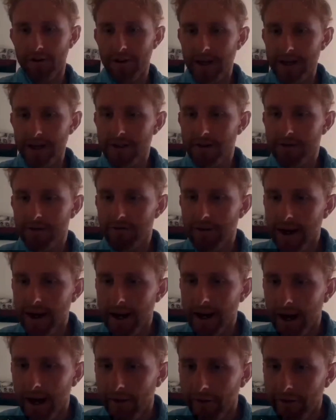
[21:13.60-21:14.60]
Rod. That's a great
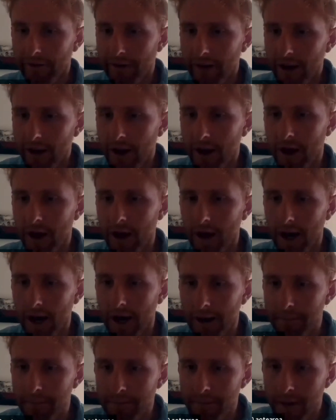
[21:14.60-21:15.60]
answer.
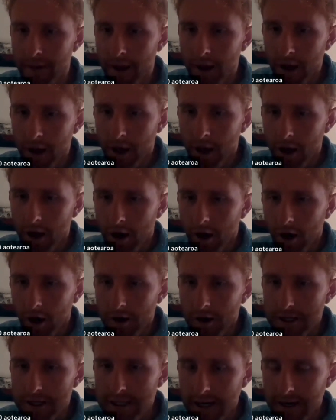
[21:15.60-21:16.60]

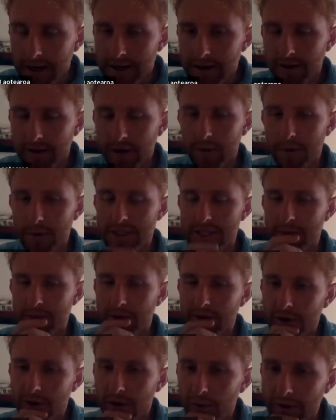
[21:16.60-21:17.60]
On a slightly different question,
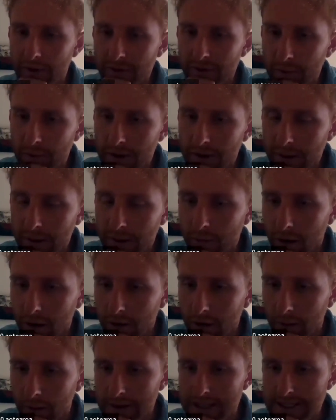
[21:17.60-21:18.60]
we've got one from Lynn
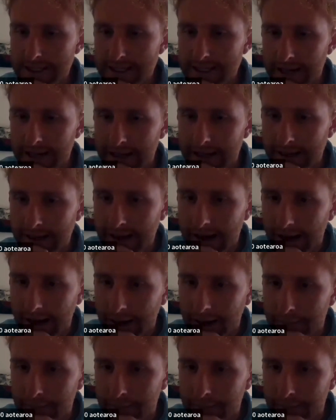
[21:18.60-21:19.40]
Roberts saying,